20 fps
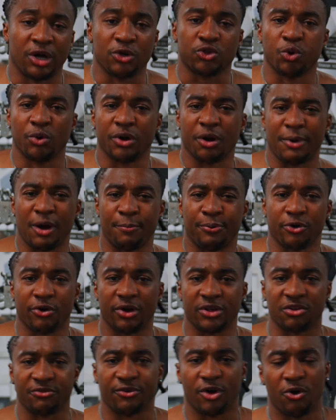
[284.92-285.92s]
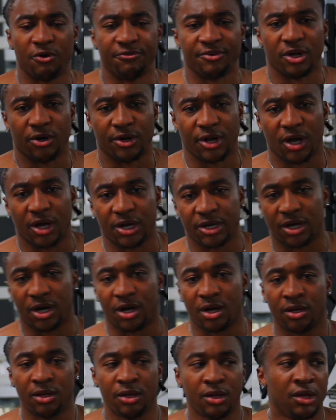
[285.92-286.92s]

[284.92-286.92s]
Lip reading: I was talking about progressive overload earlier,